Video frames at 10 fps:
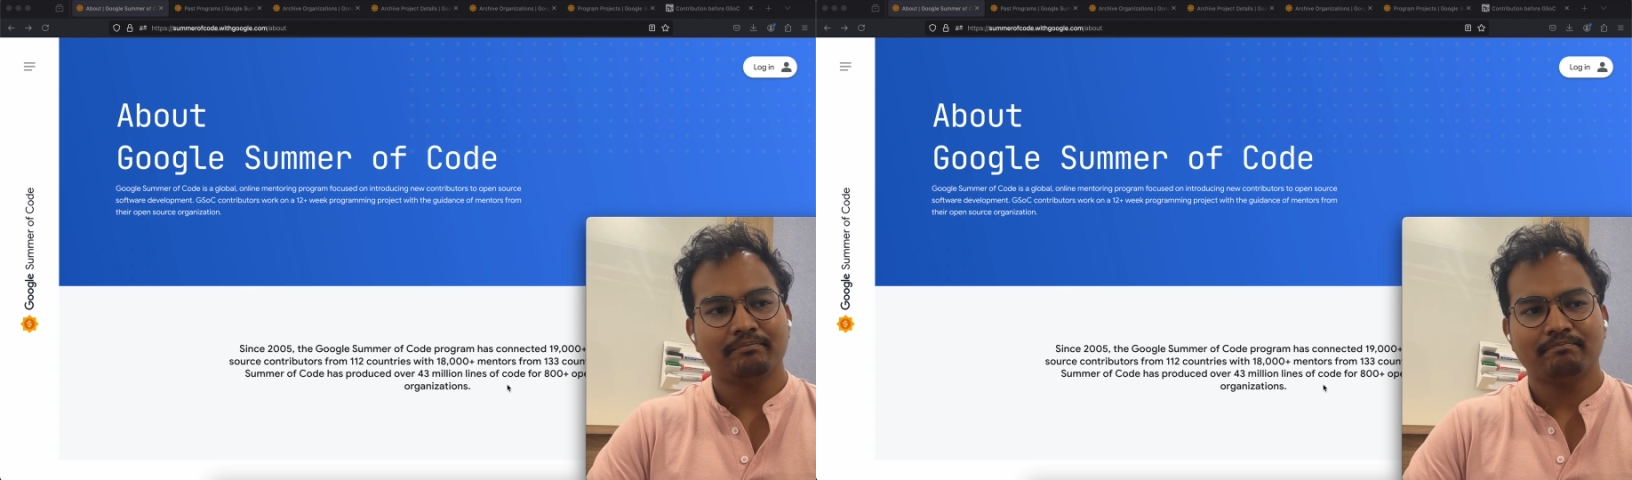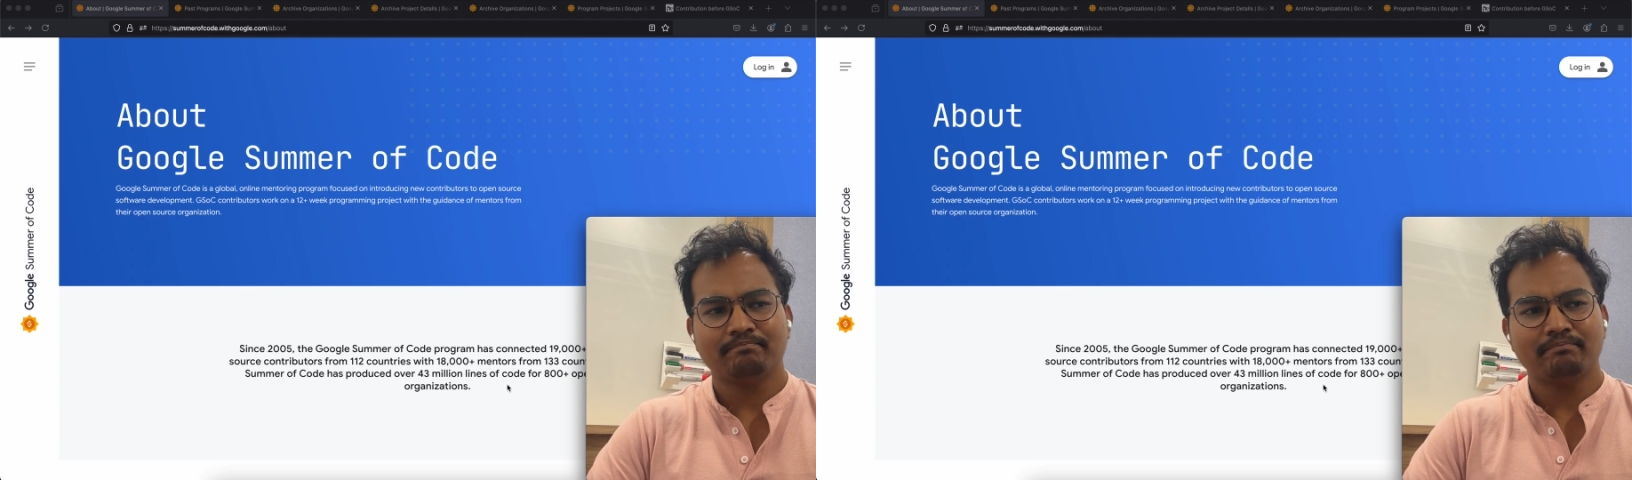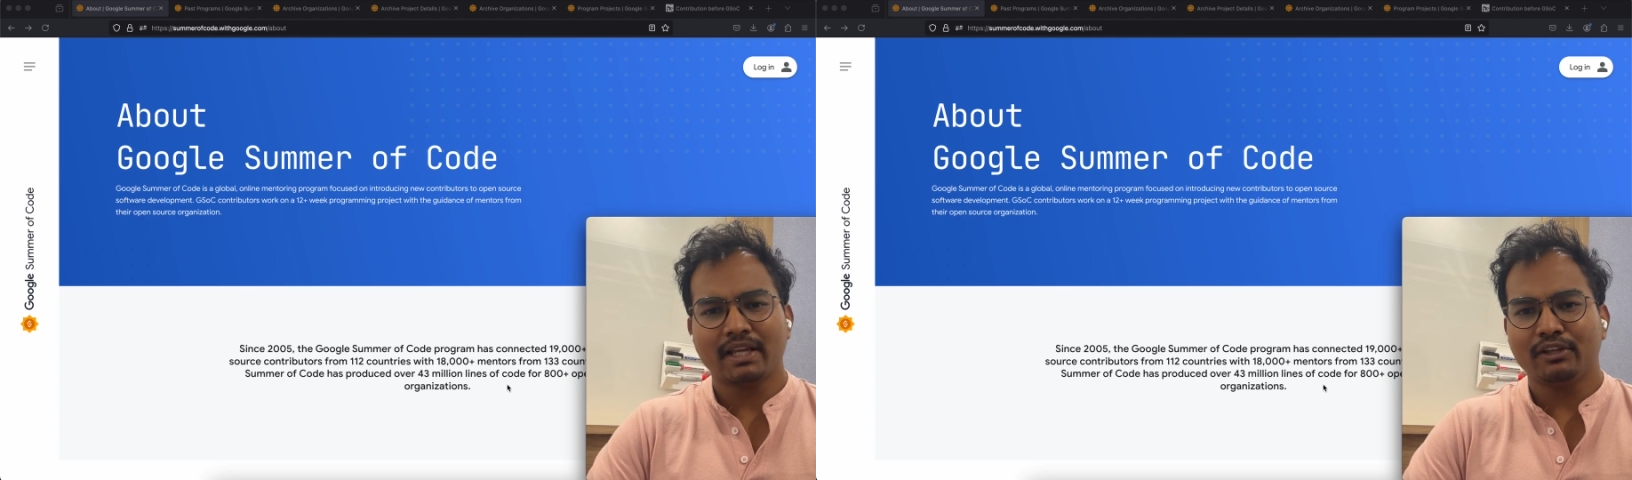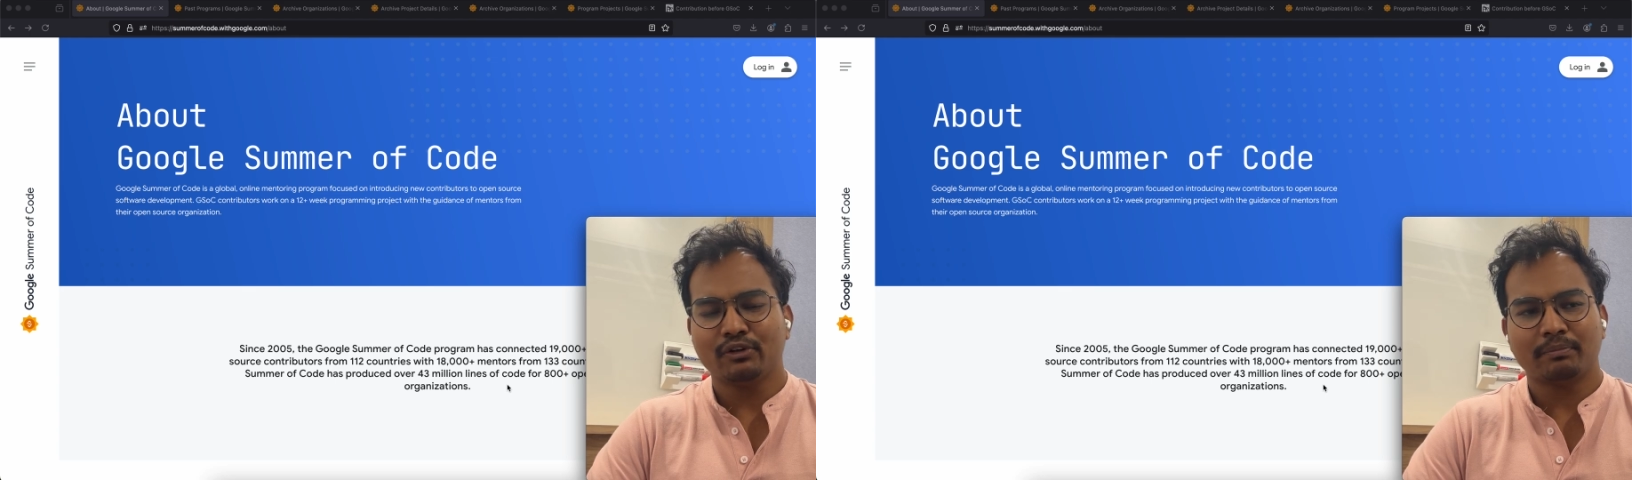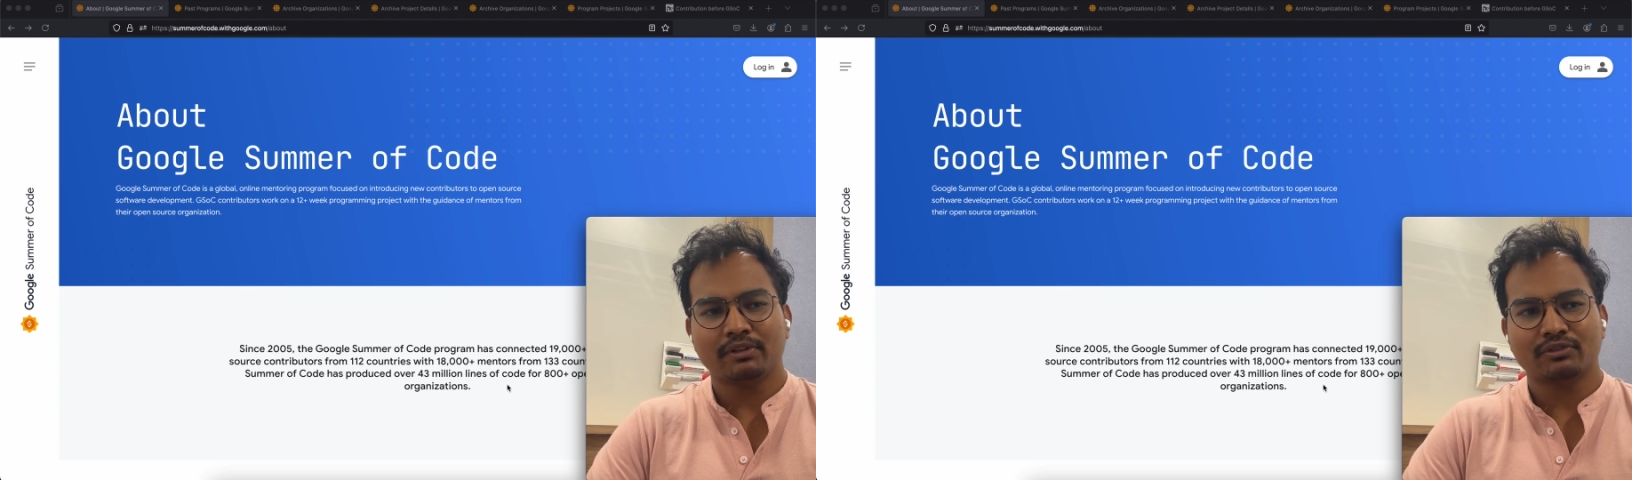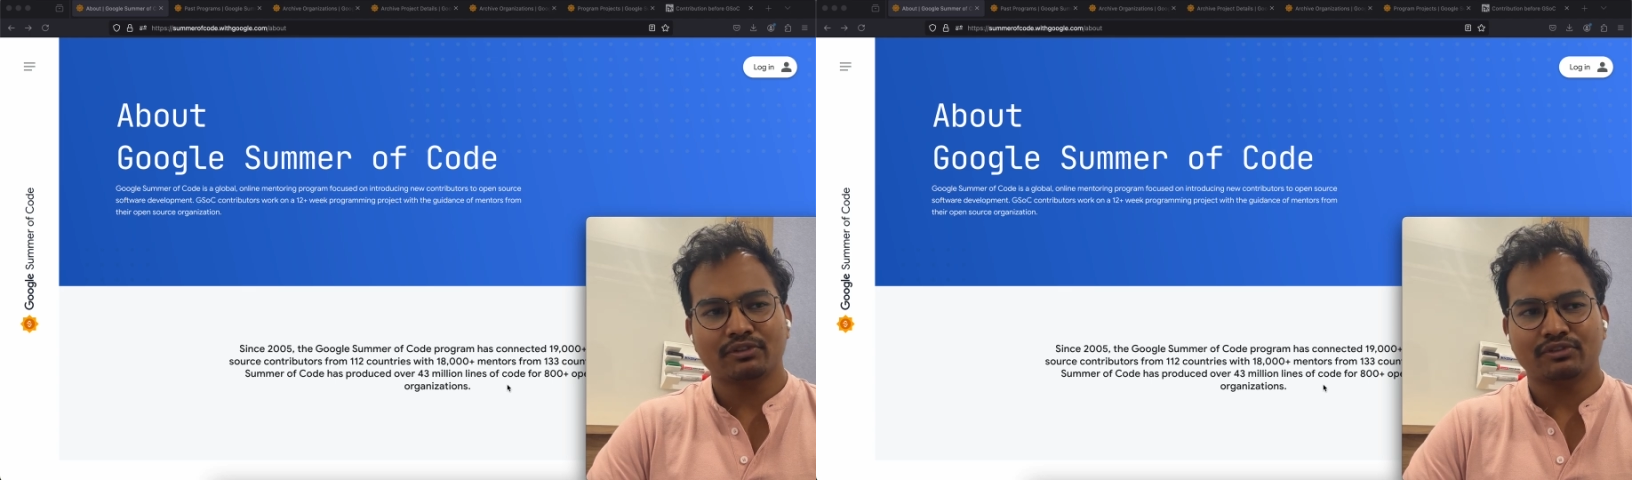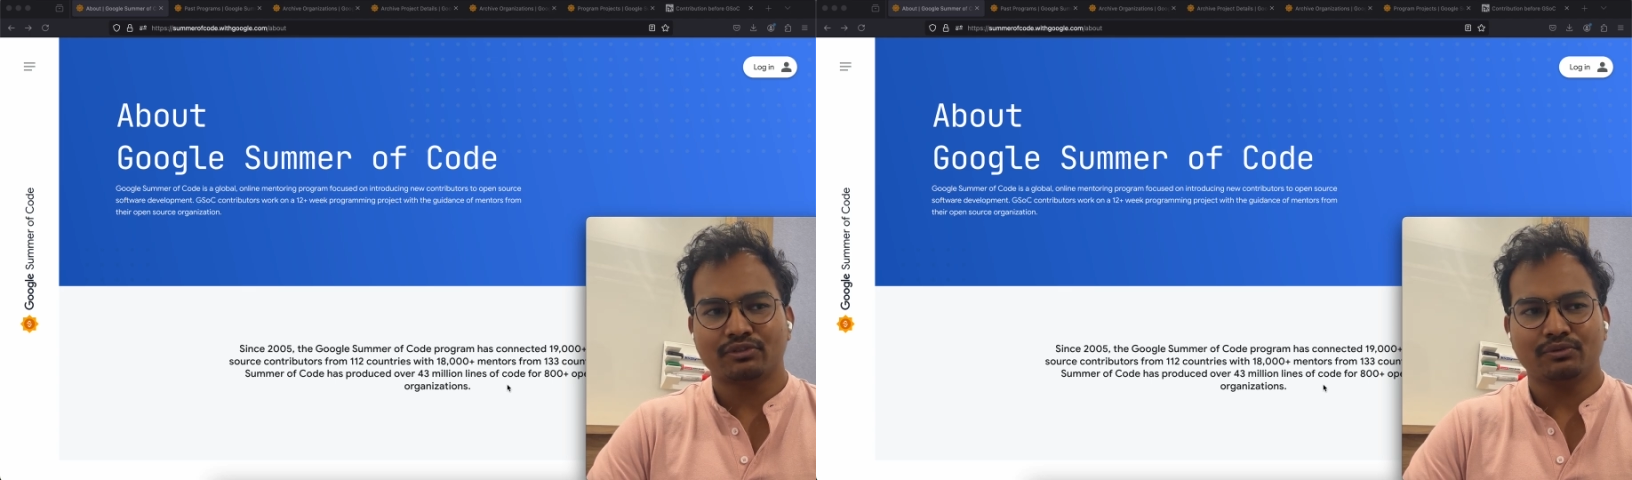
and many